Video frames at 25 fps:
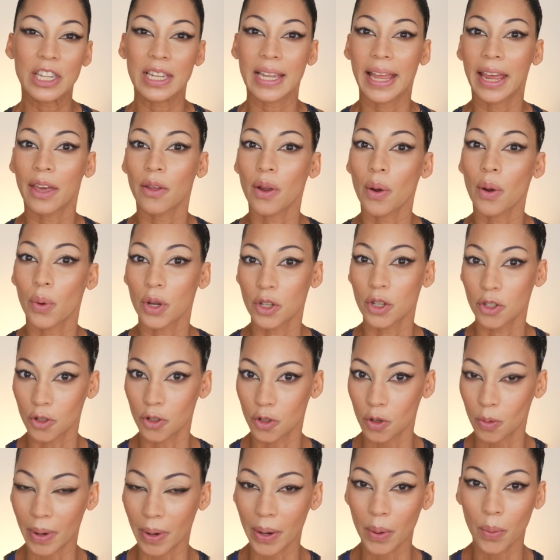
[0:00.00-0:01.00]
later I went to
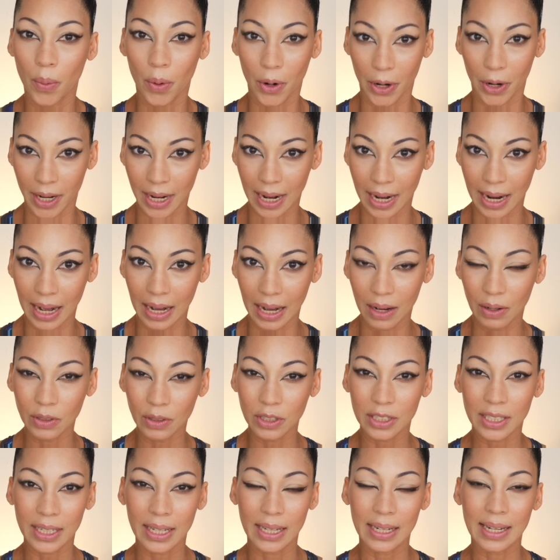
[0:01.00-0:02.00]
do my workout.
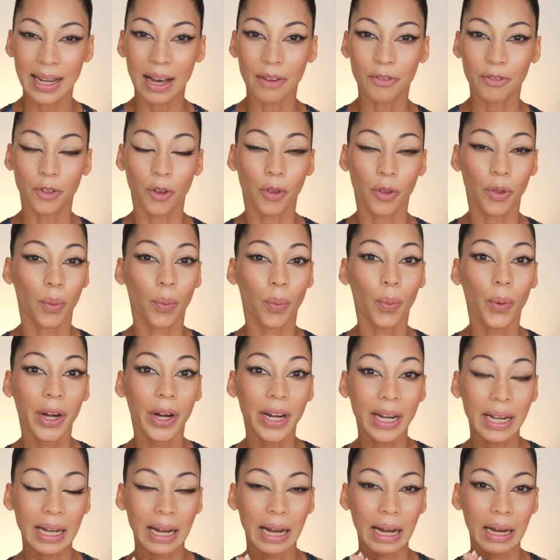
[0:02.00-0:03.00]
And after the
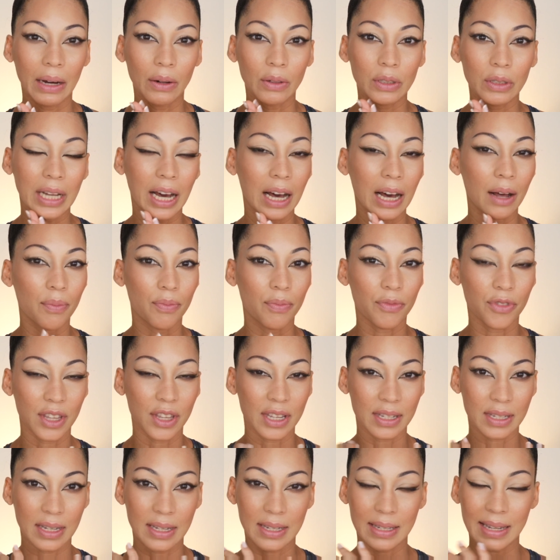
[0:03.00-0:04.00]
workout,
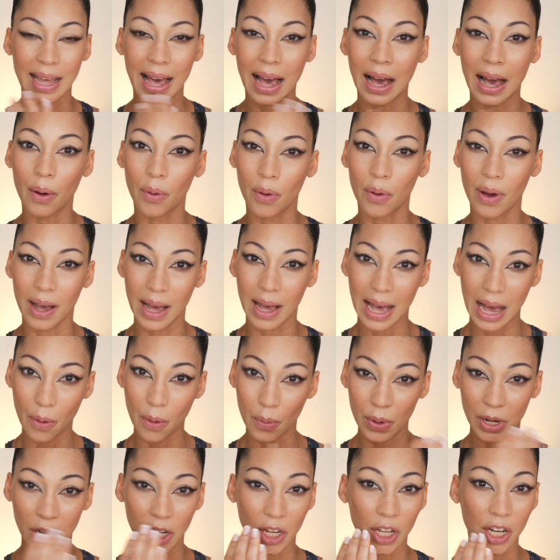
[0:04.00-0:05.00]
this is how
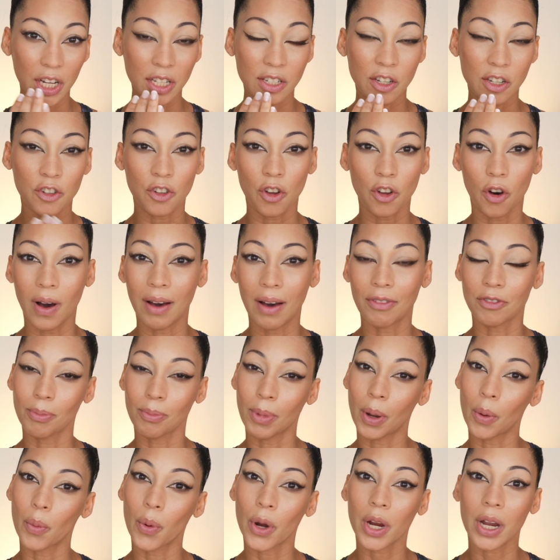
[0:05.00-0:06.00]
it looks. So after
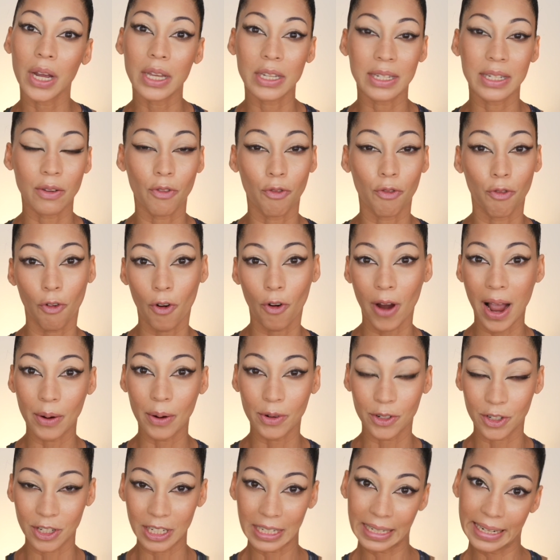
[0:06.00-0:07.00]
my workout is 4
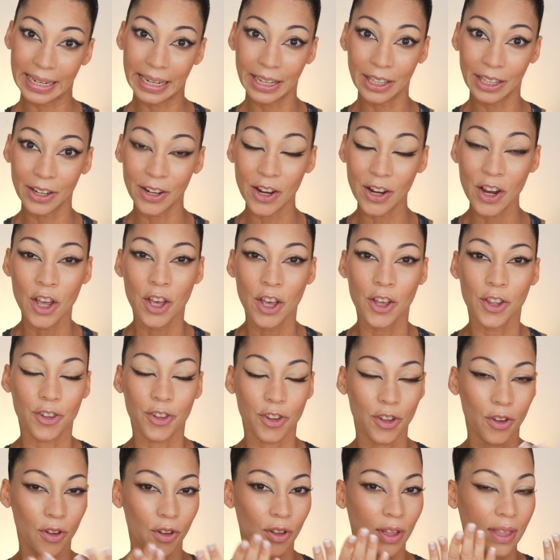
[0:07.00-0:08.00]
hours later.
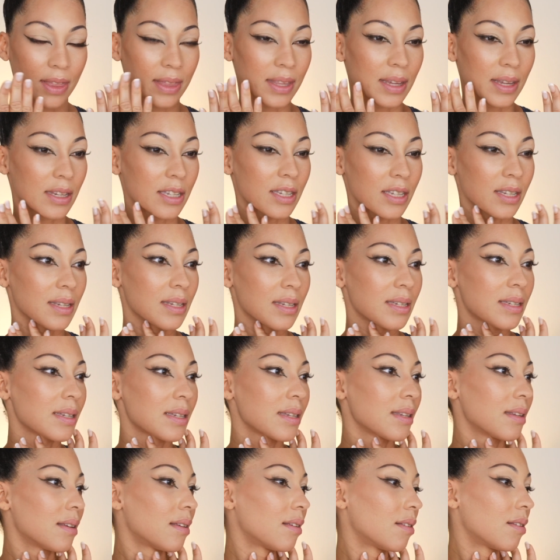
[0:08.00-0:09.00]
So this is
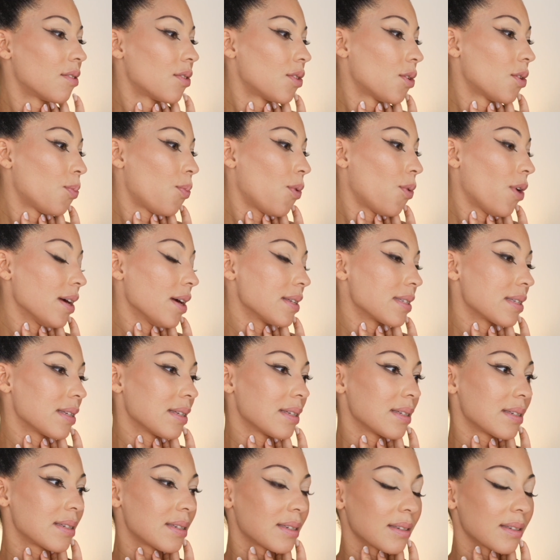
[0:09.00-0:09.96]
the process.